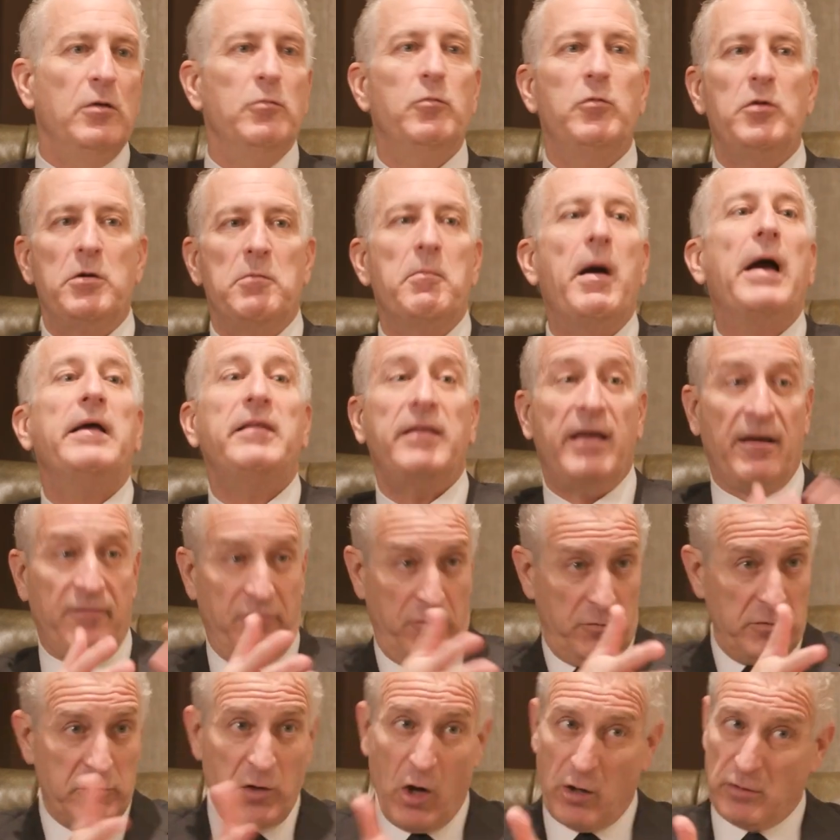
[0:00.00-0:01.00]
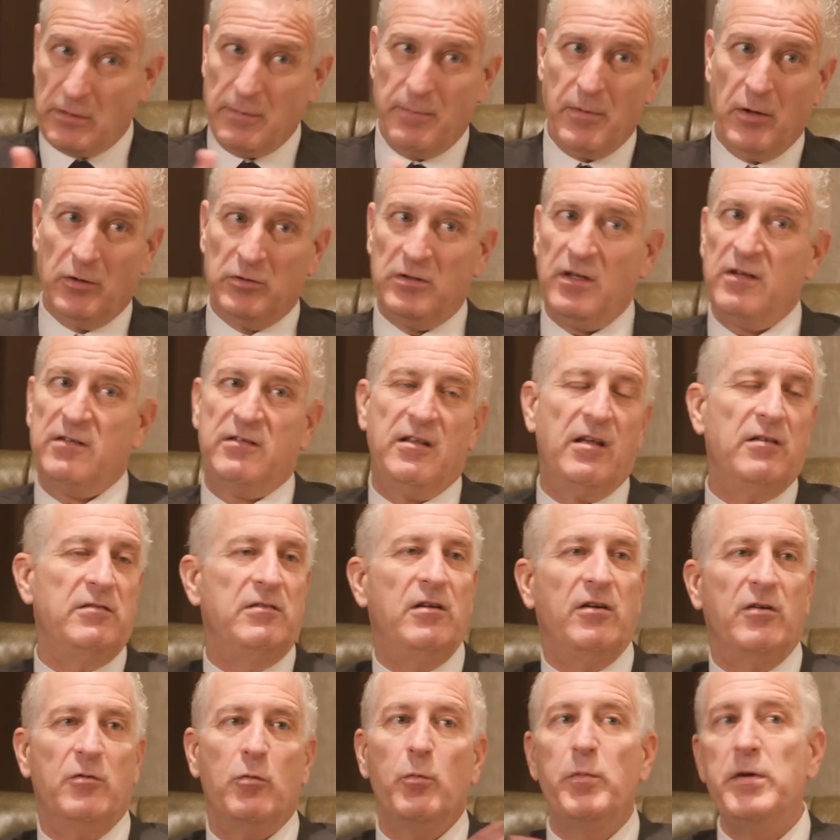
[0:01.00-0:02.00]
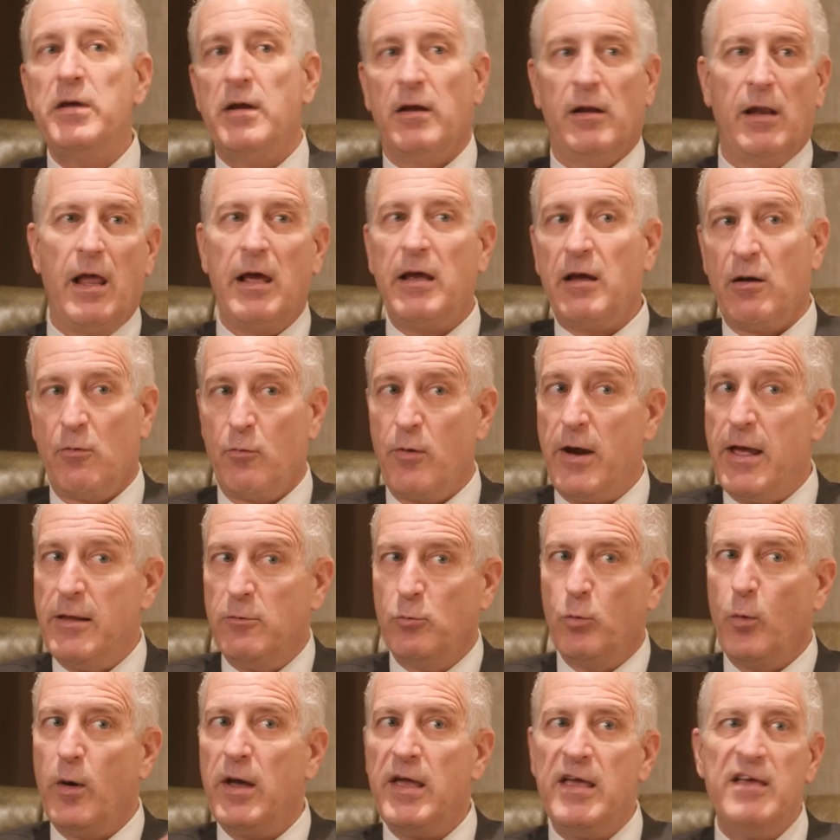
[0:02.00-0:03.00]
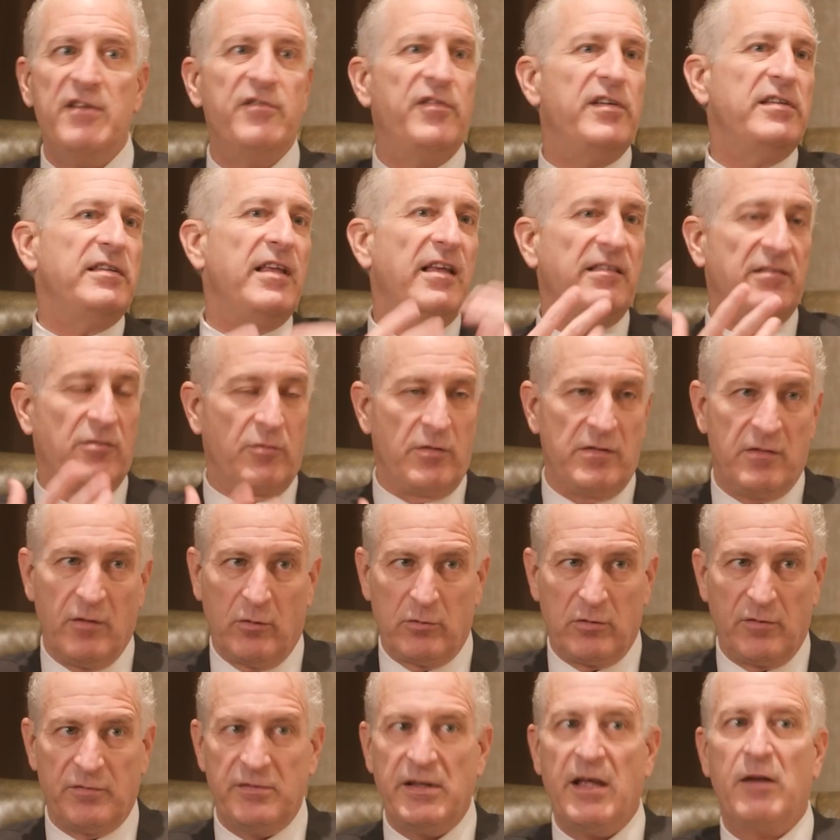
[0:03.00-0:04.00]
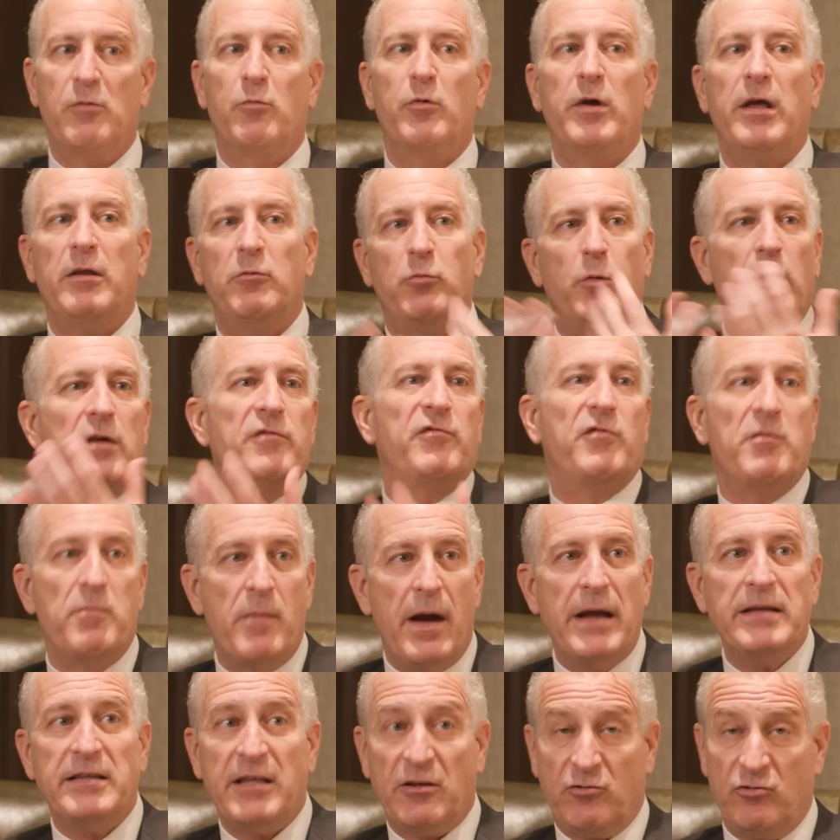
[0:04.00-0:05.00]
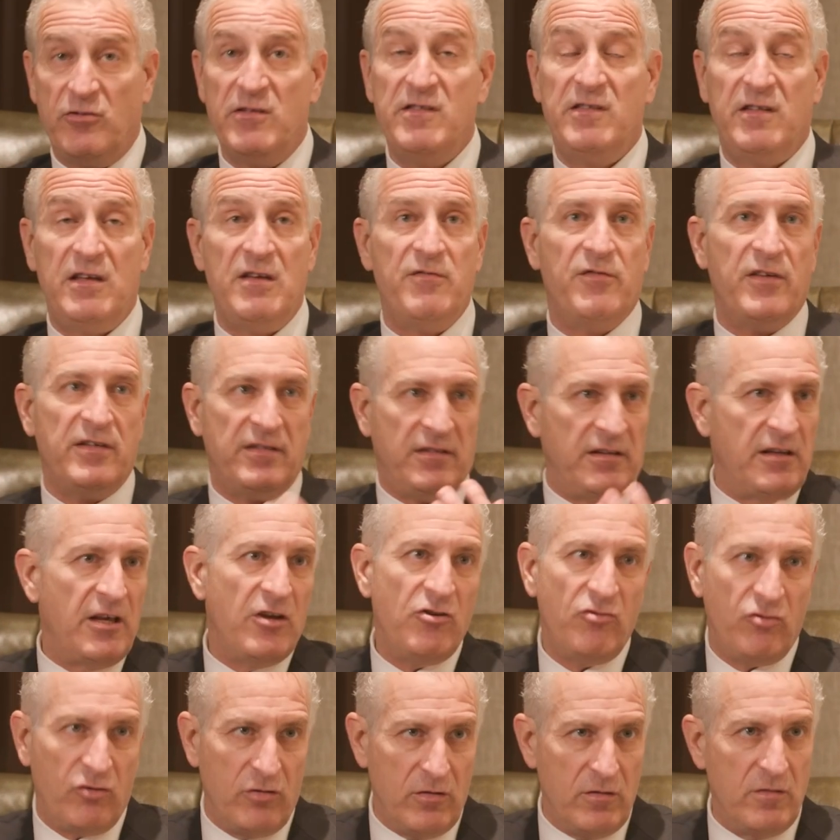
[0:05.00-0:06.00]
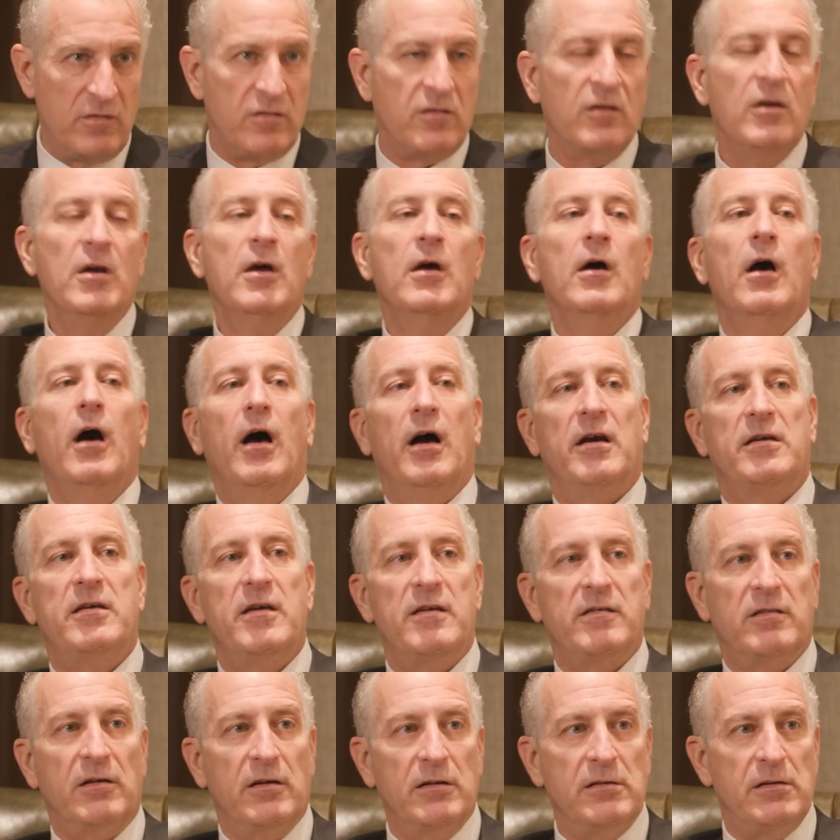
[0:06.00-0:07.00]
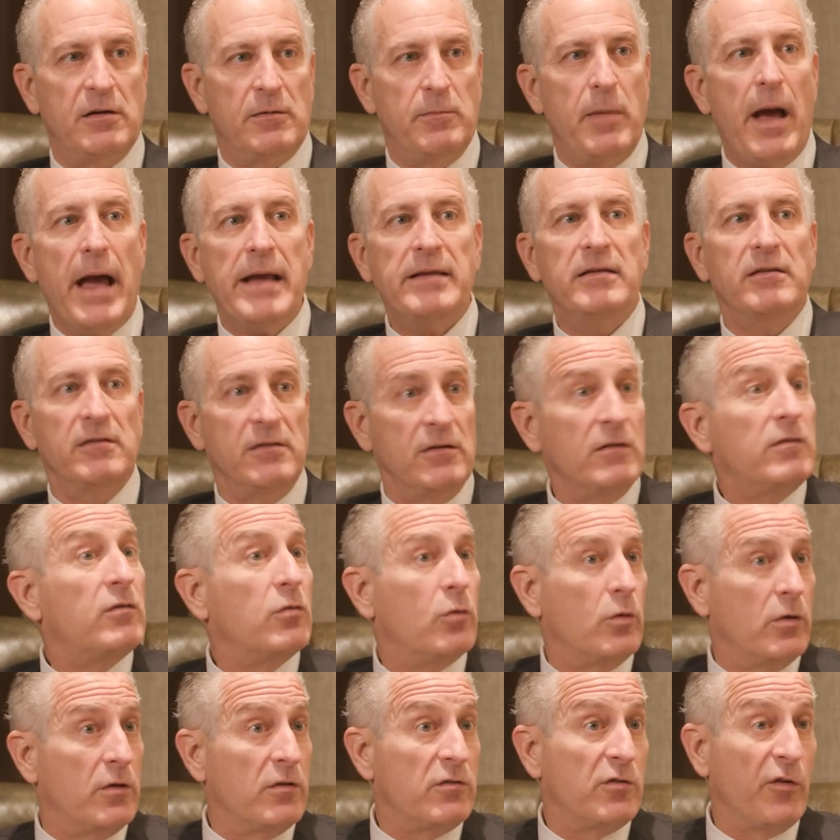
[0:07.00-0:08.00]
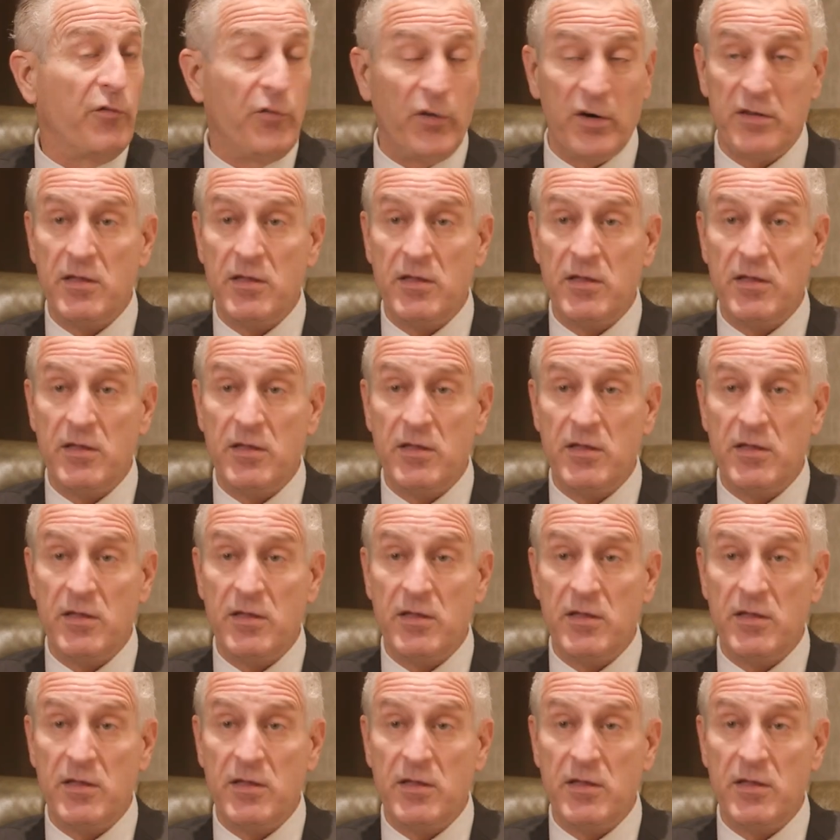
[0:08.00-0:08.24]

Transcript: we might have, we talked about this, that there will be a, like a red wave, and as a result of that red wave, we might actually see investigations against Hunter Biden and so on and so